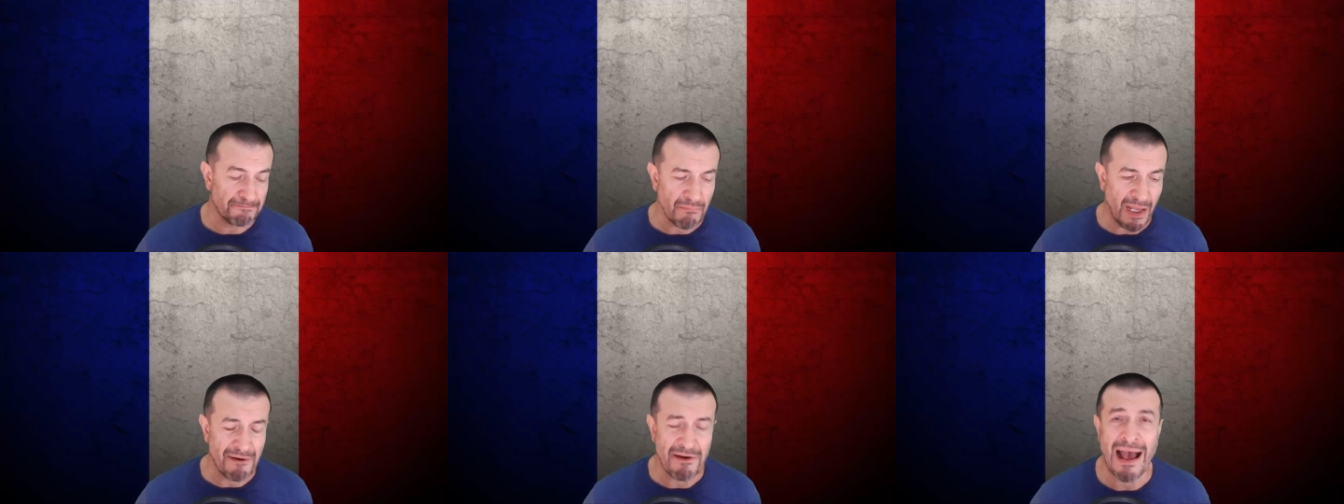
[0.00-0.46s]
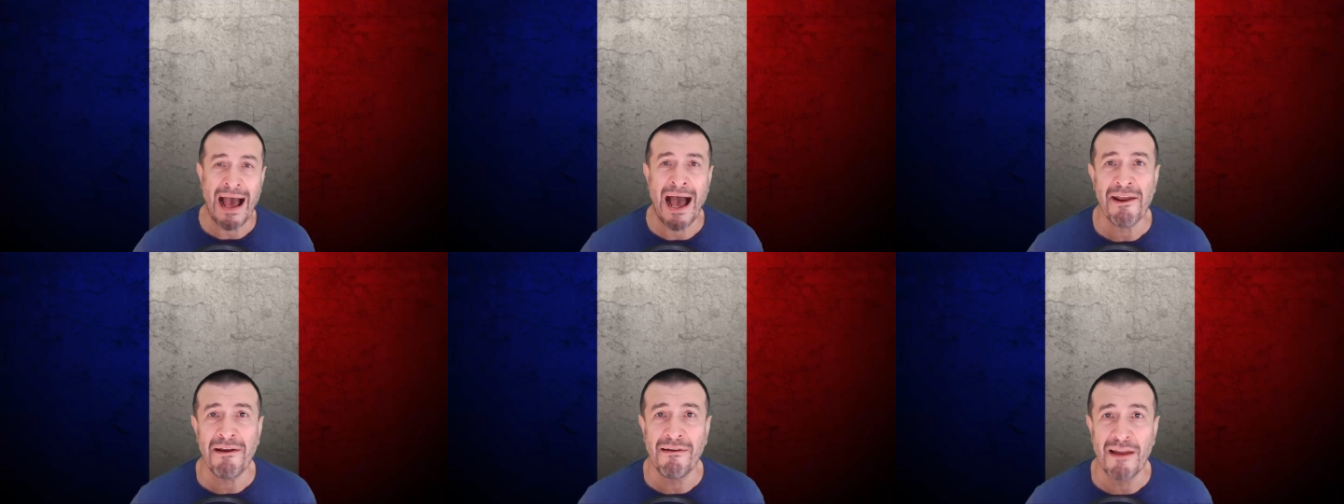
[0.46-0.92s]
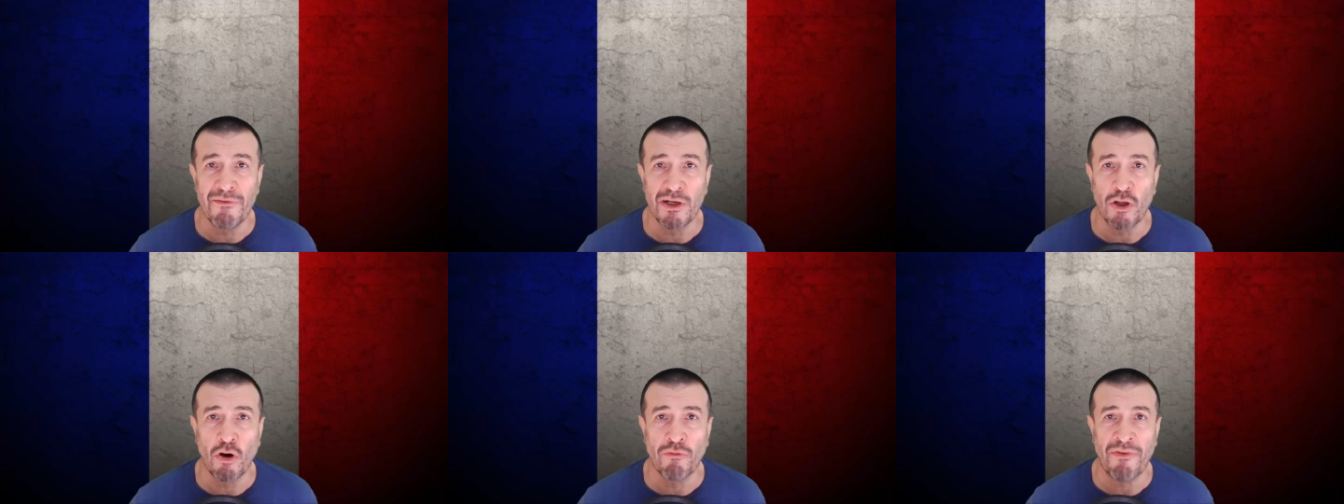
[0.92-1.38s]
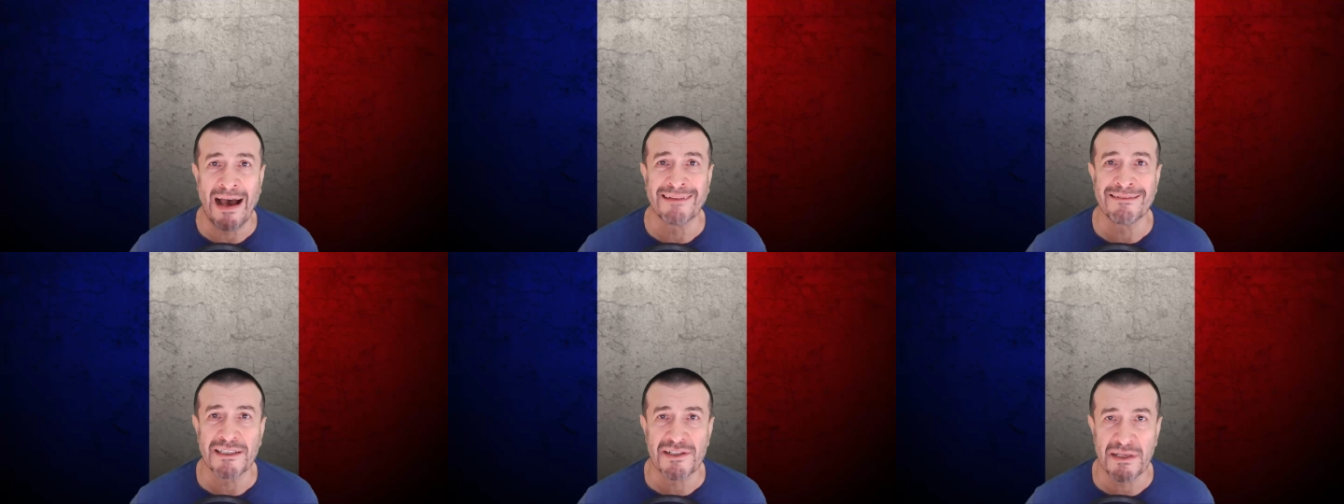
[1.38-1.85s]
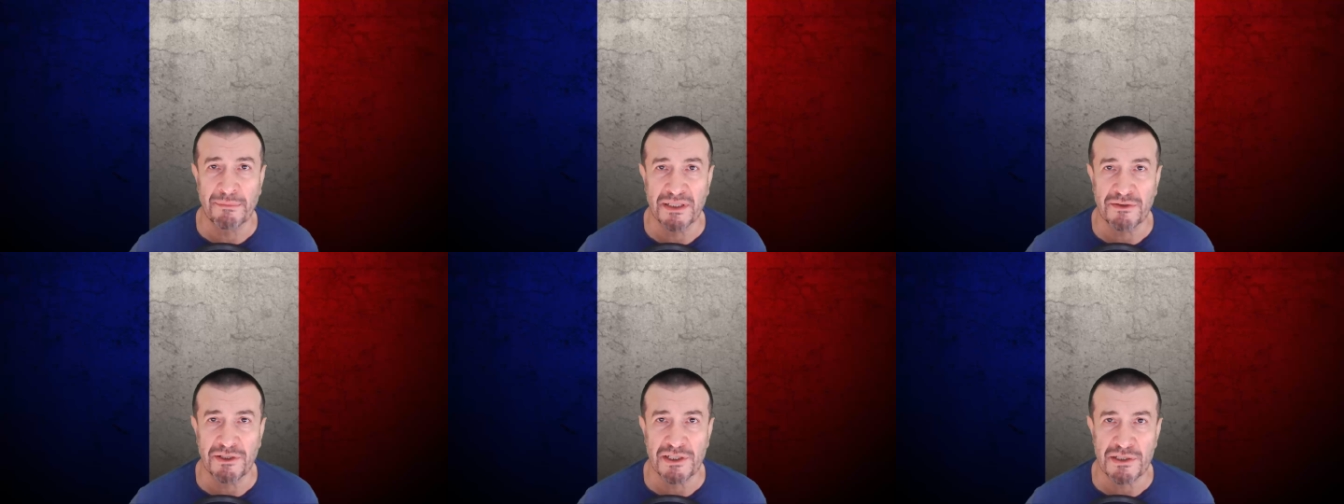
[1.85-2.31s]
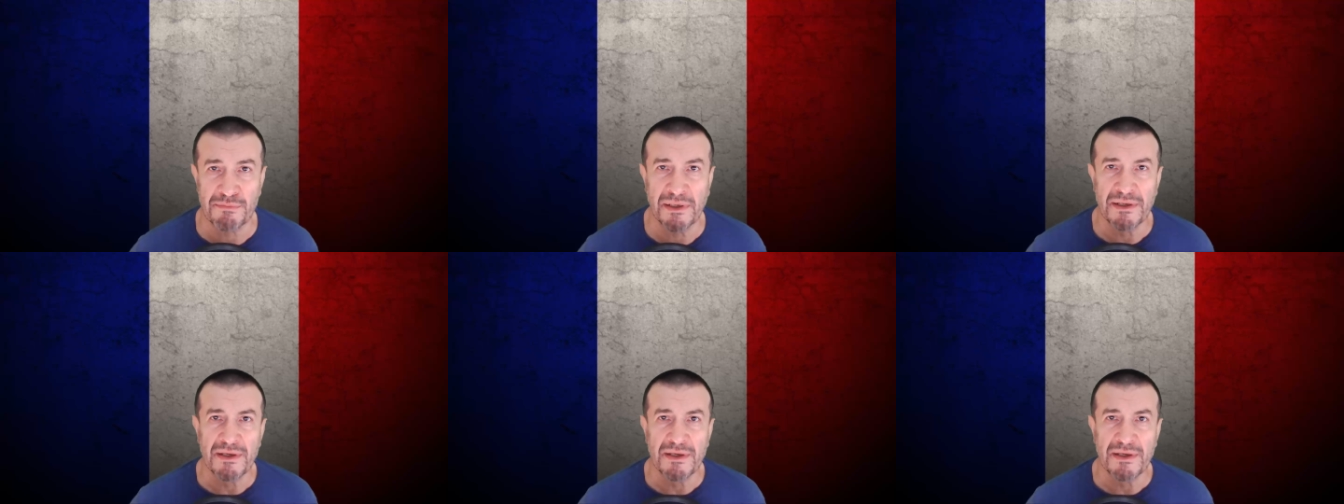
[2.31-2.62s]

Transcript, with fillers: an high level of anti-Semitism.